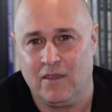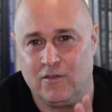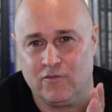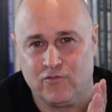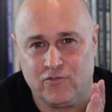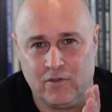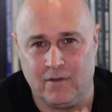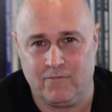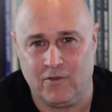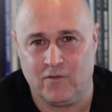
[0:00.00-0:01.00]
you should
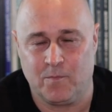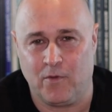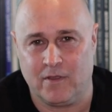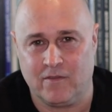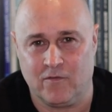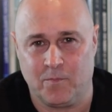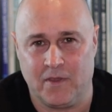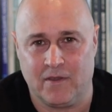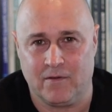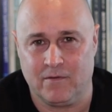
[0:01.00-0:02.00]
have just bought the
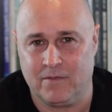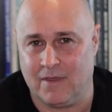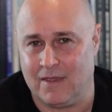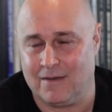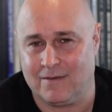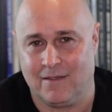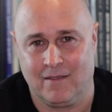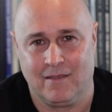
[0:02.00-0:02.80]
speaker that